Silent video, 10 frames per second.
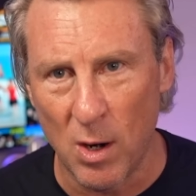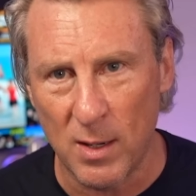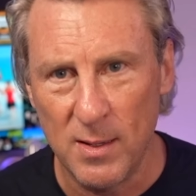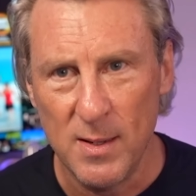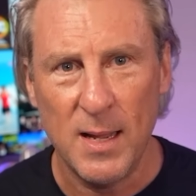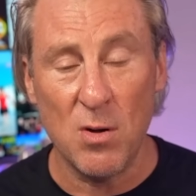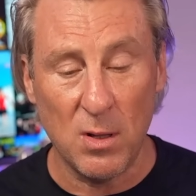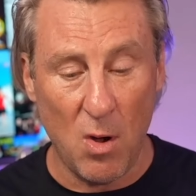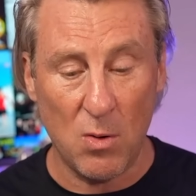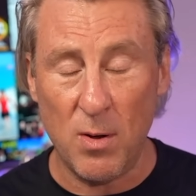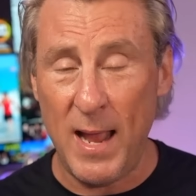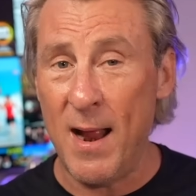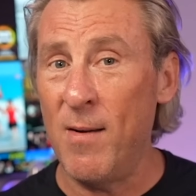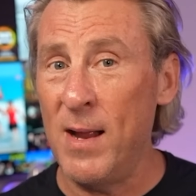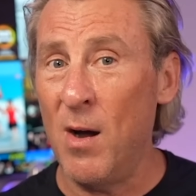work. In your local
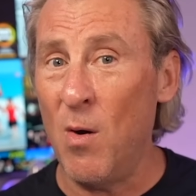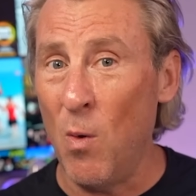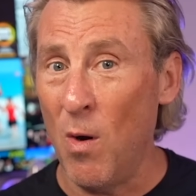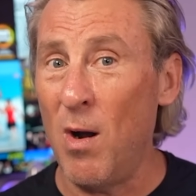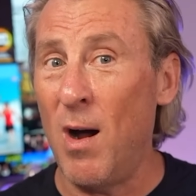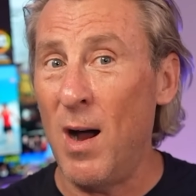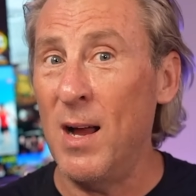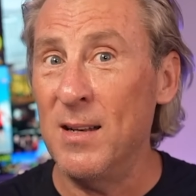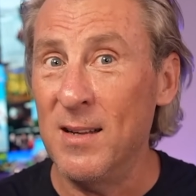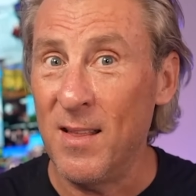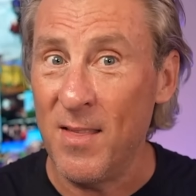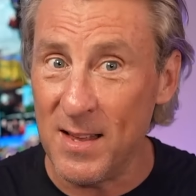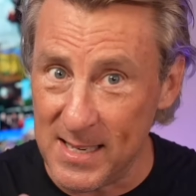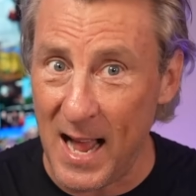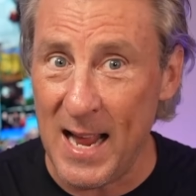area or on
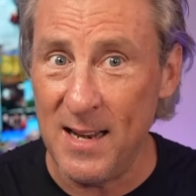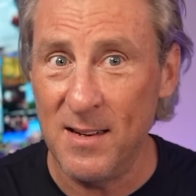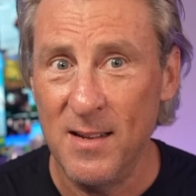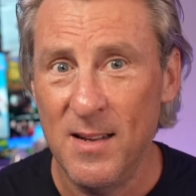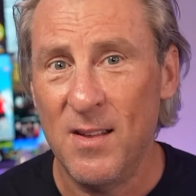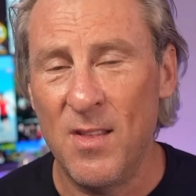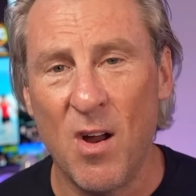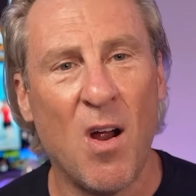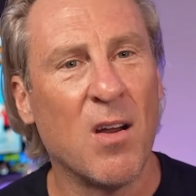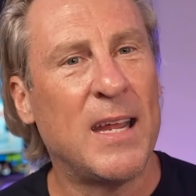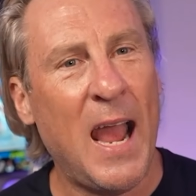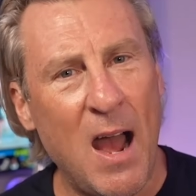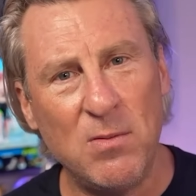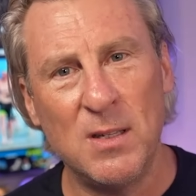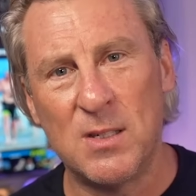the site, there are
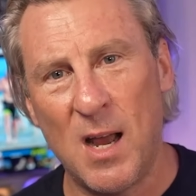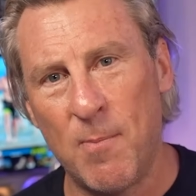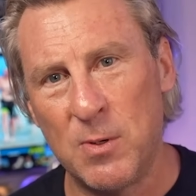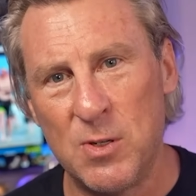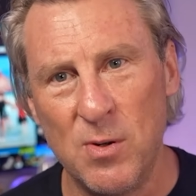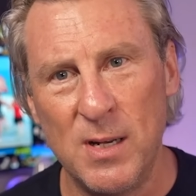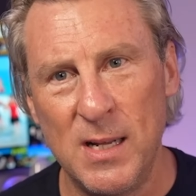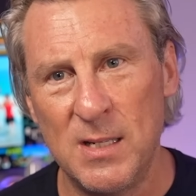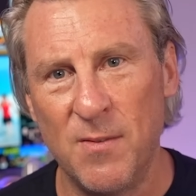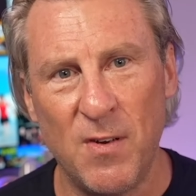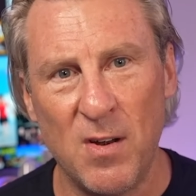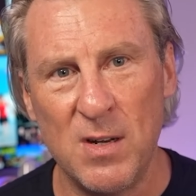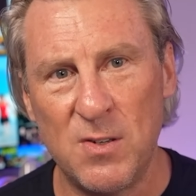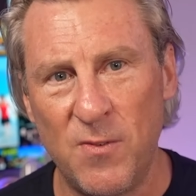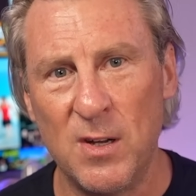countless opportunities in
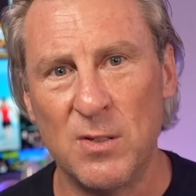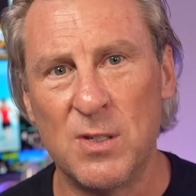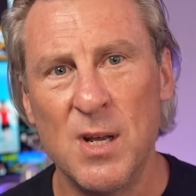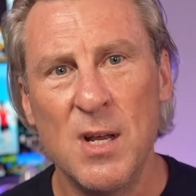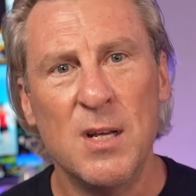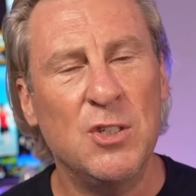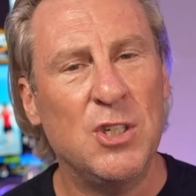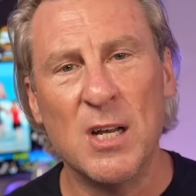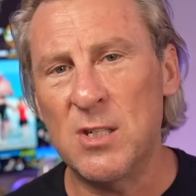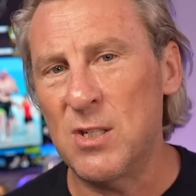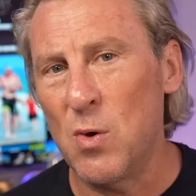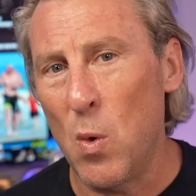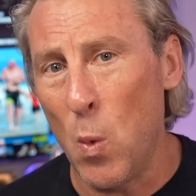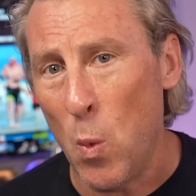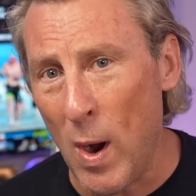various fields just
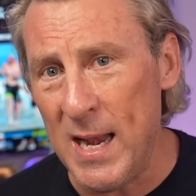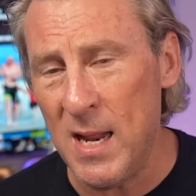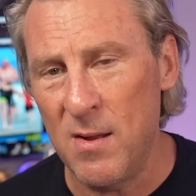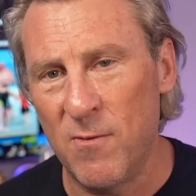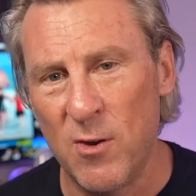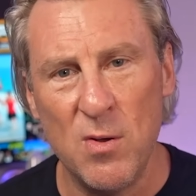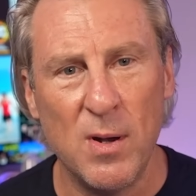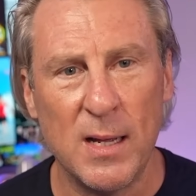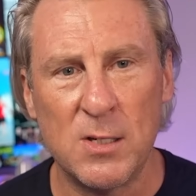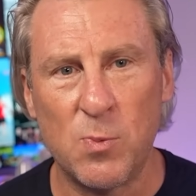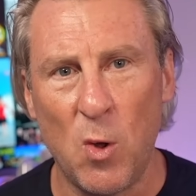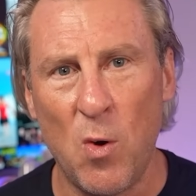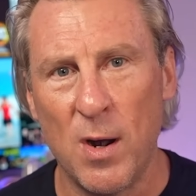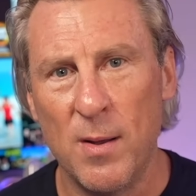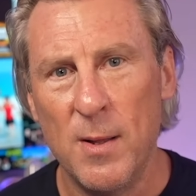waiting for you to
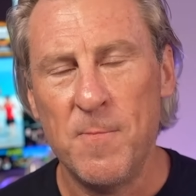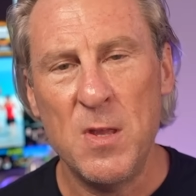explore.